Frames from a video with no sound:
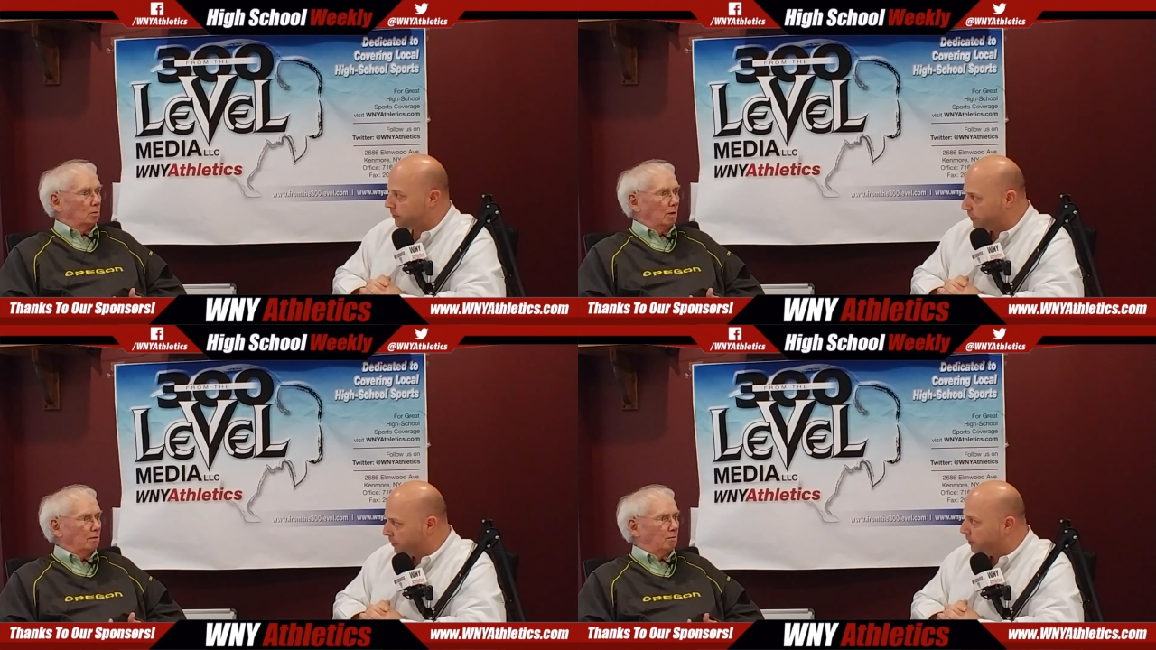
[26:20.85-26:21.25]

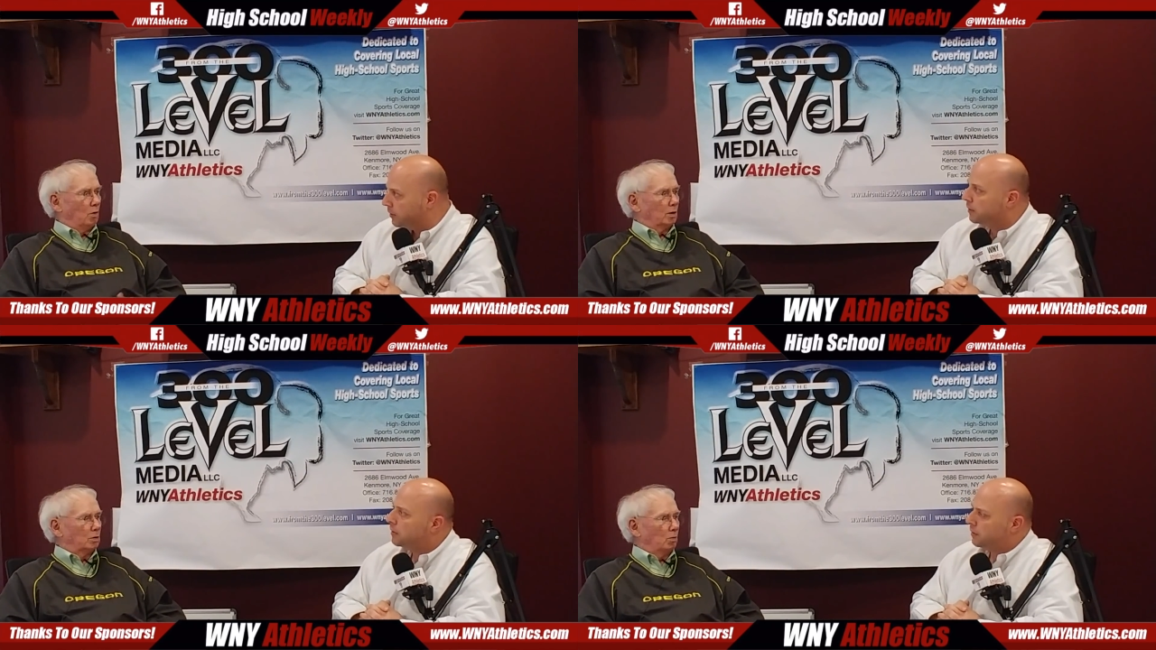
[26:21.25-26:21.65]

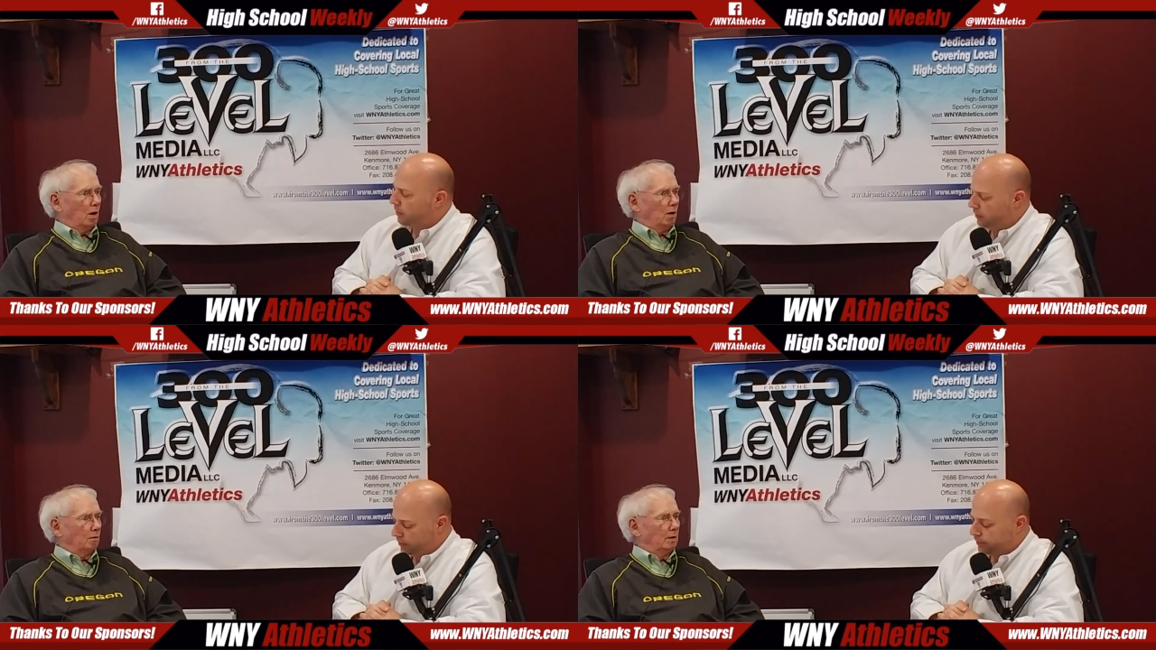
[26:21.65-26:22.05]
Speaker 1: 24 to
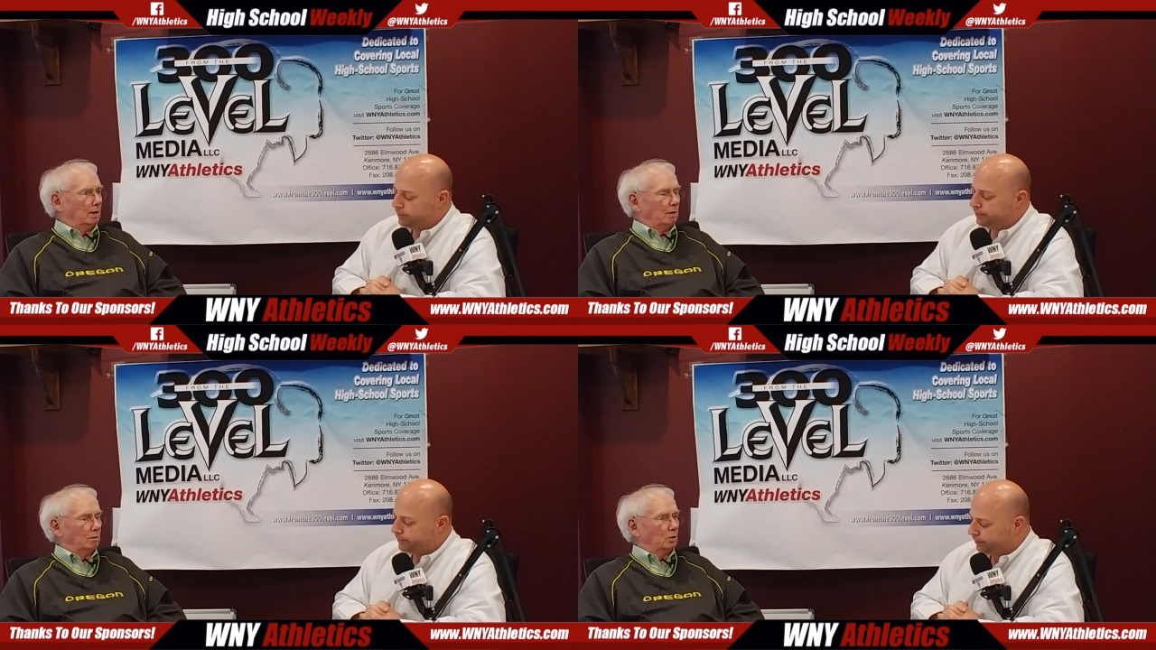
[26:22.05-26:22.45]
12,
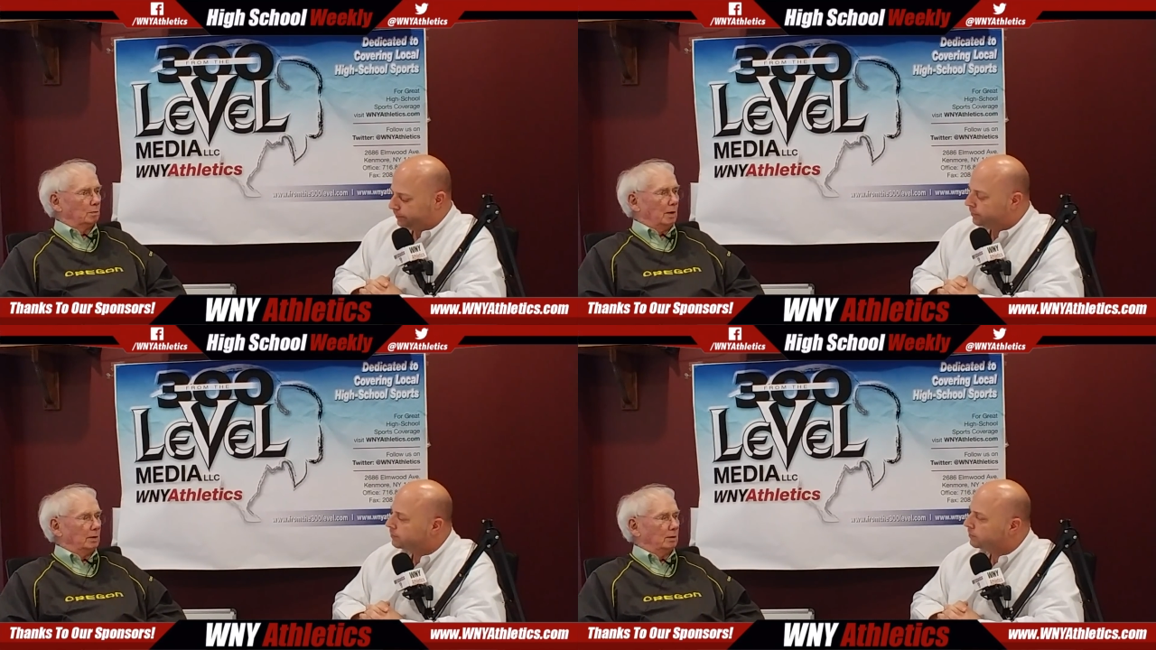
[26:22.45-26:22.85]
which
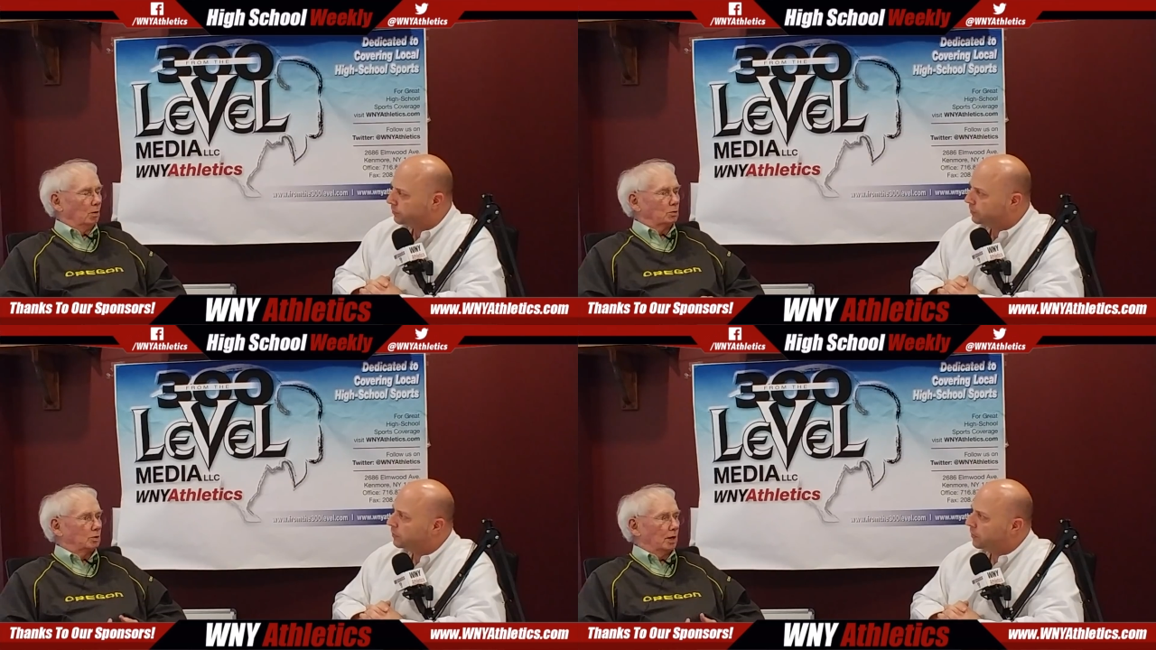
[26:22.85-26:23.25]
made
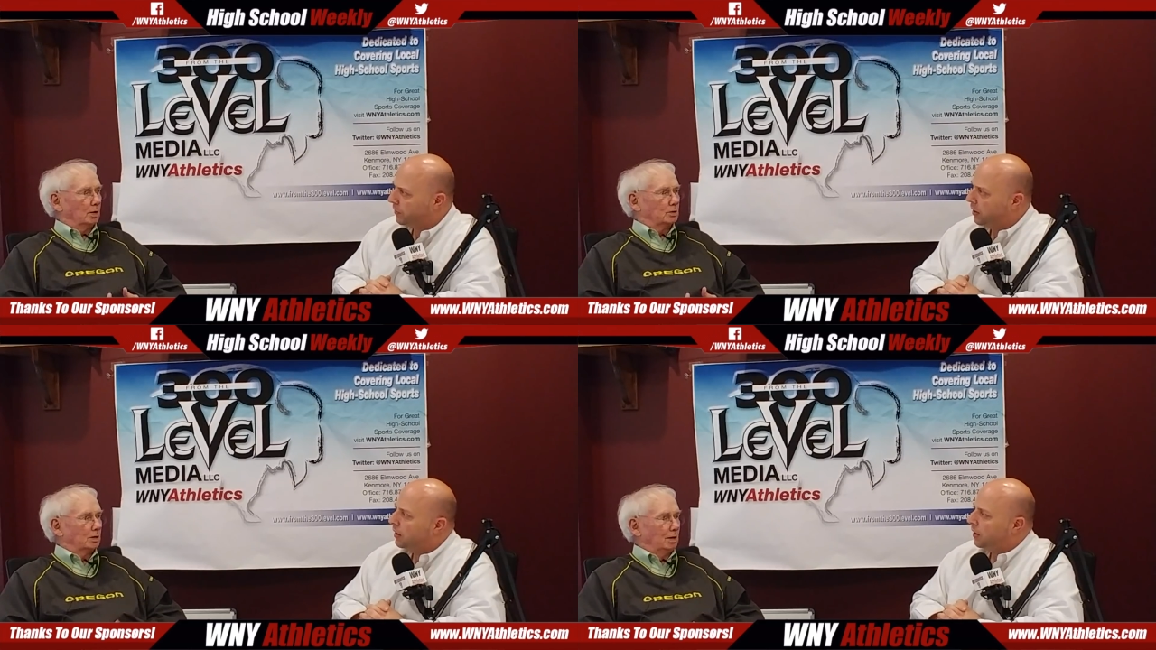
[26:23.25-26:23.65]
no
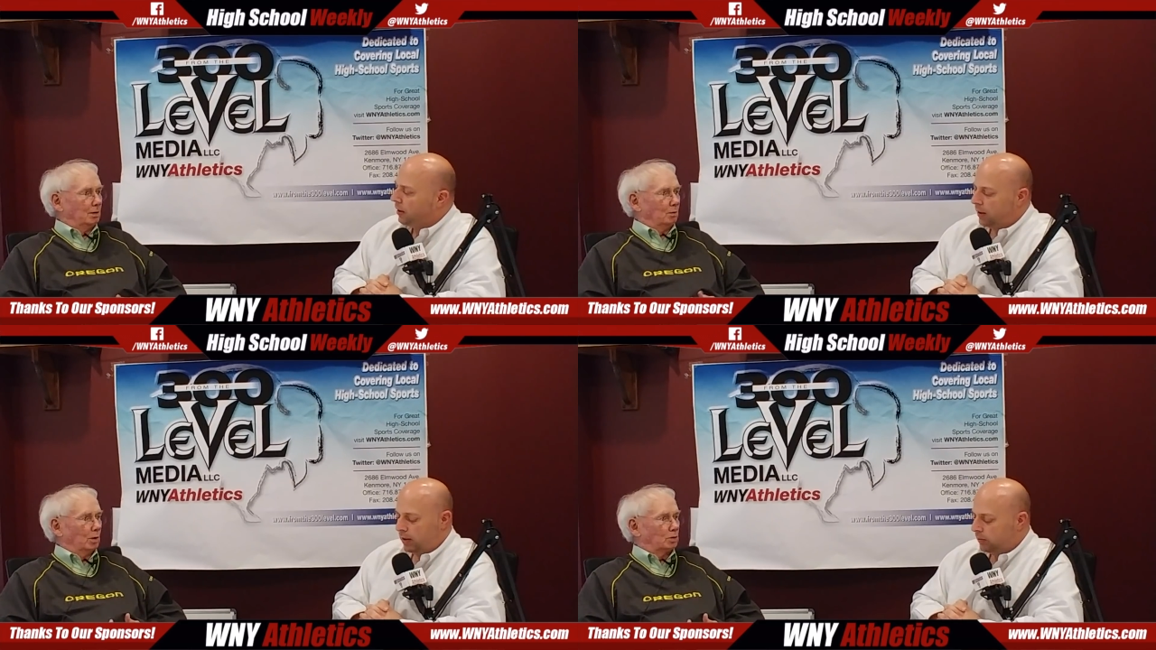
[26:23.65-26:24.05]
sense
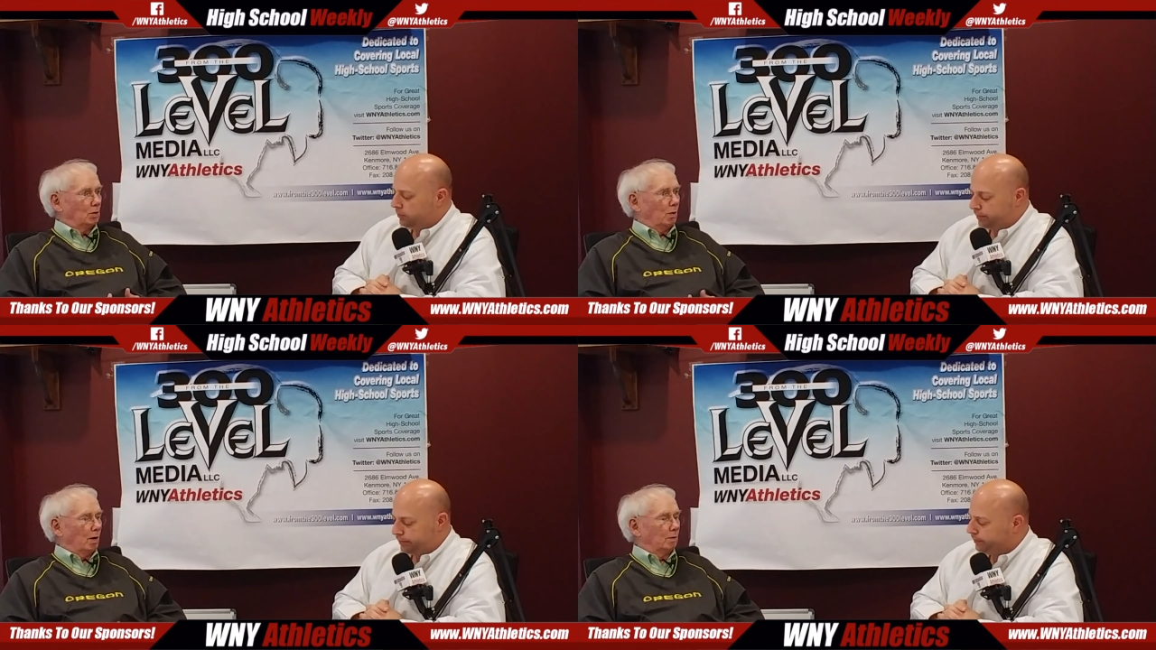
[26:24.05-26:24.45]

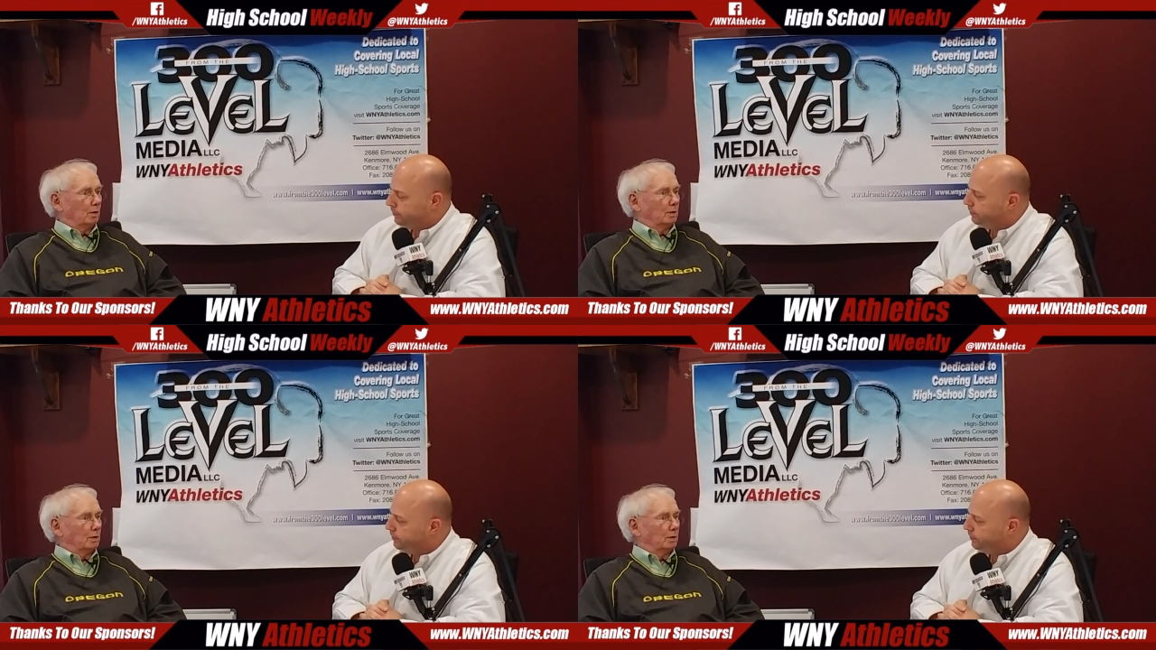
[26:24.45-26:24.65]
whatsoever.